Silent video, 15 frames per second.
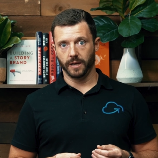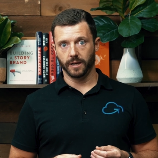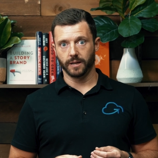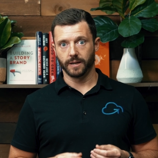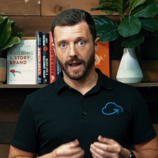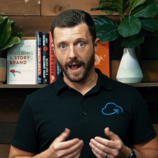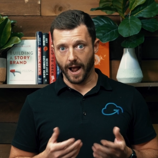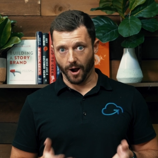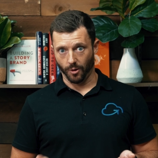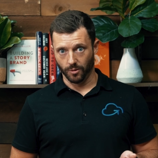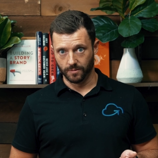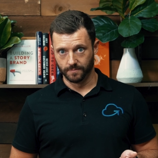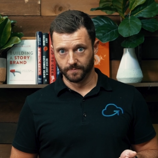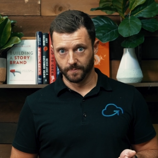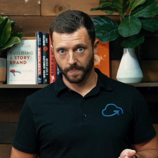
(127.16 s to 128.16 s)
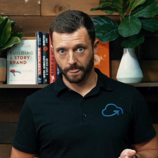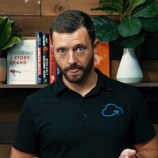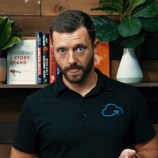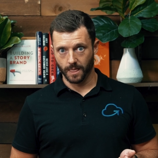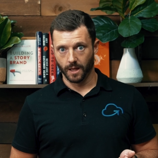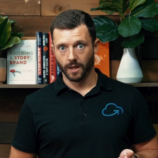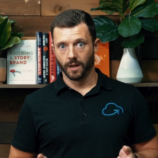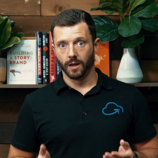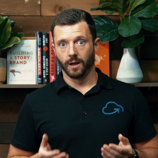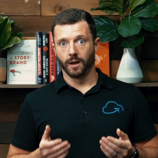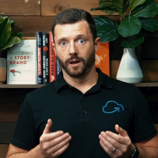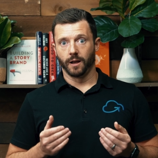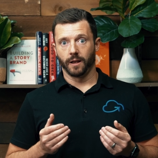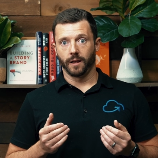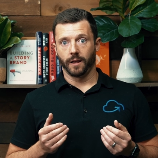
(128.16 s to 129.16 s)
Now,
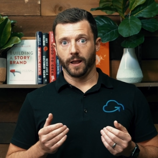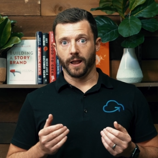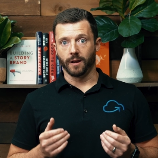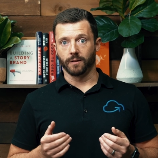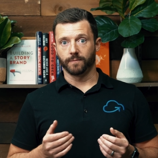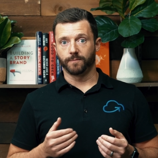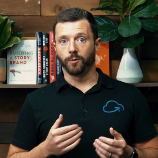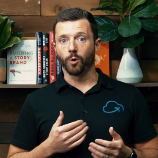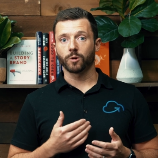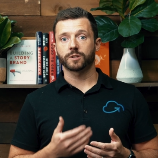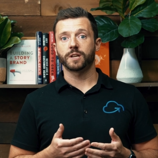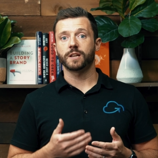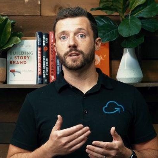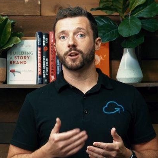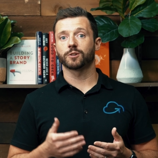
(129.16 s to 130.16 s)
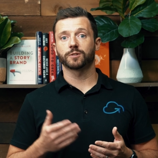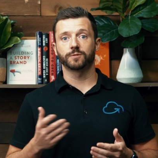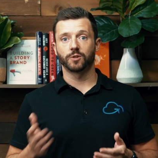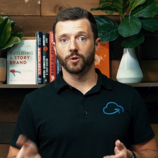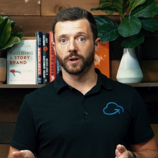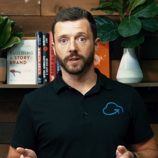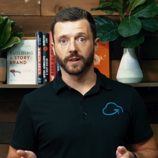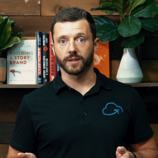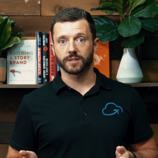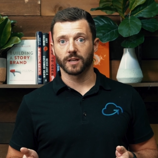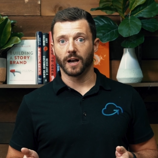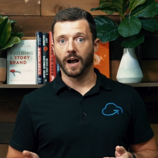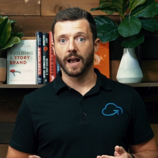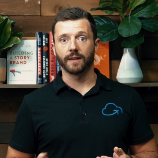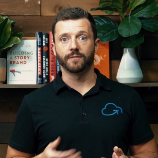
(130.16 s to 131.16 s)
in 14 years of doing this,
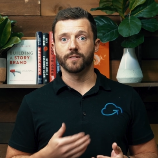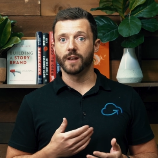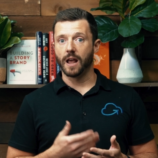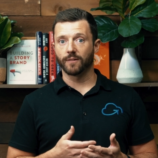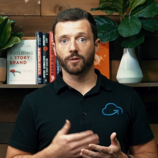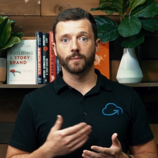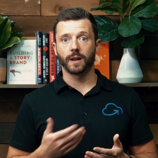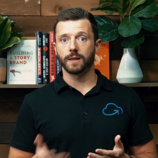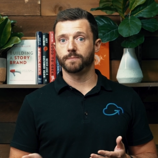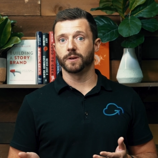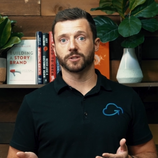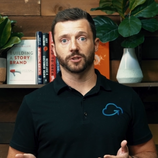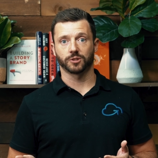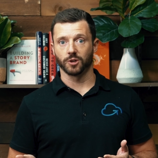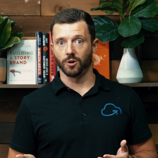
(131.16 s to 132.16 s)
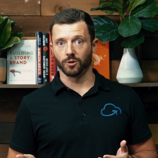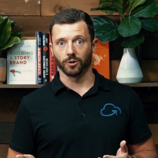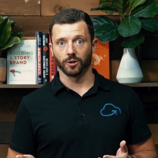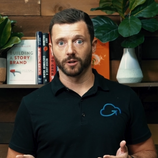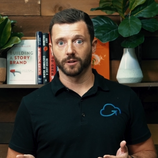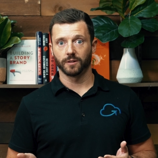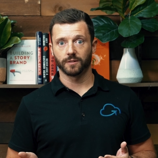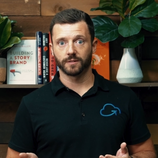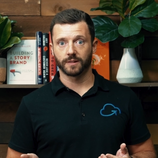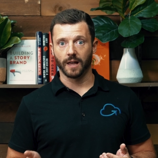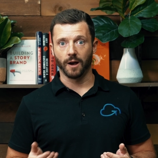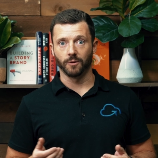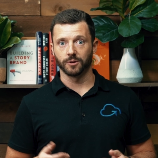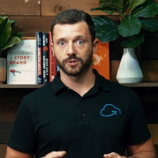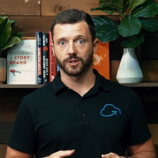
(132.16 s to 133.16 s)
I have never met a business owner
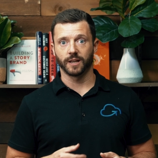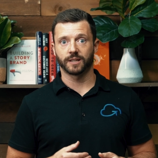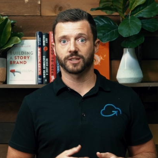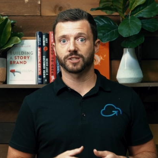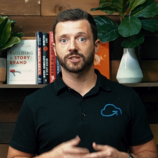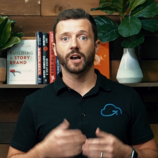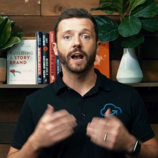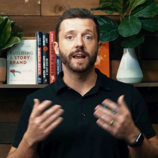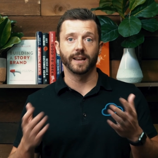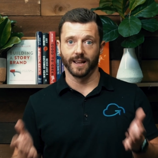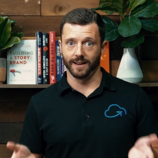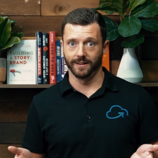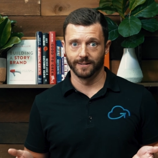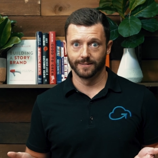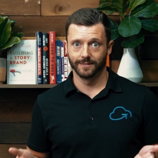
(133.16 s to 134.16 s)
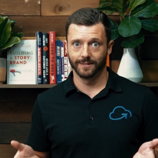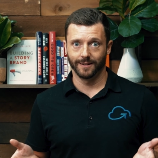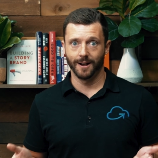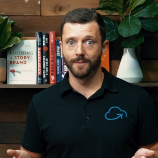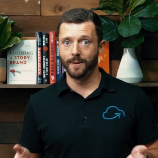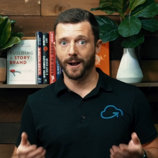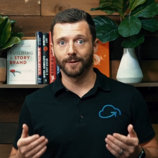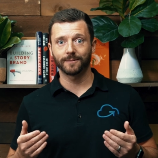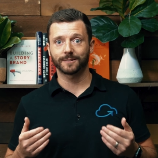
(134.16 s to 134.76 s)
that was excited about